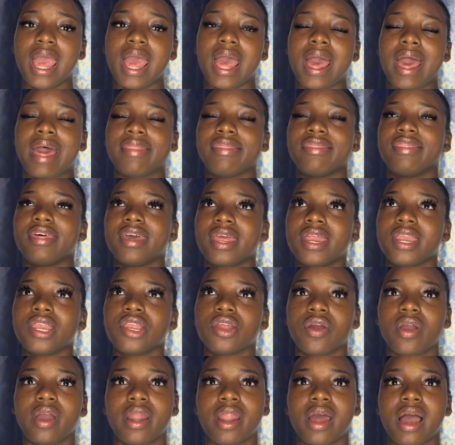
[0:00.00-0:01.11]
And then you're
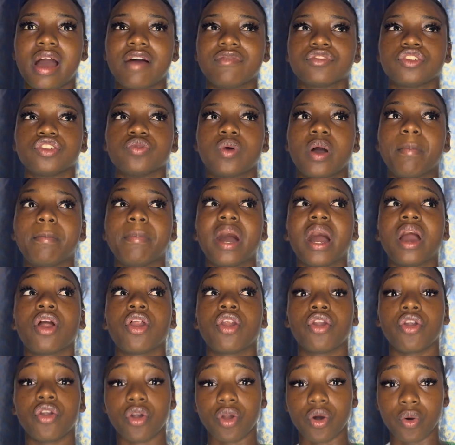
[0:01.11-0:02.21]
gonna have to do a
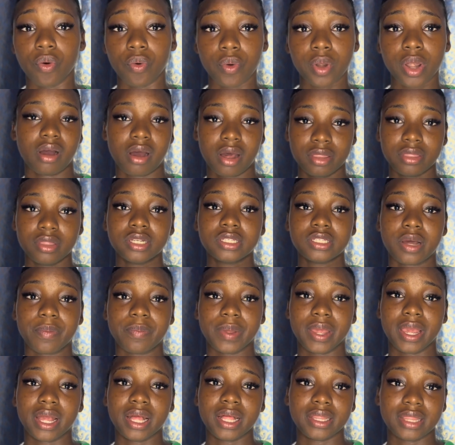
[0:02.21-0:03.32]
background on the
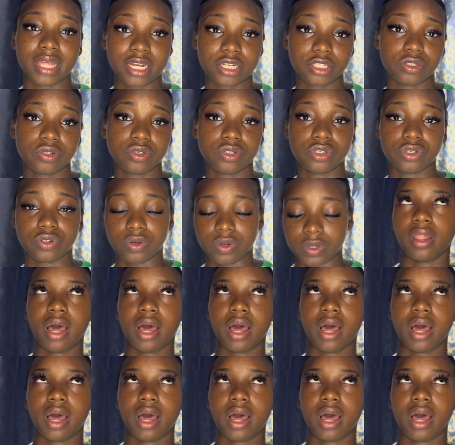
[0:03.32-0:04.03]
topic that you chose.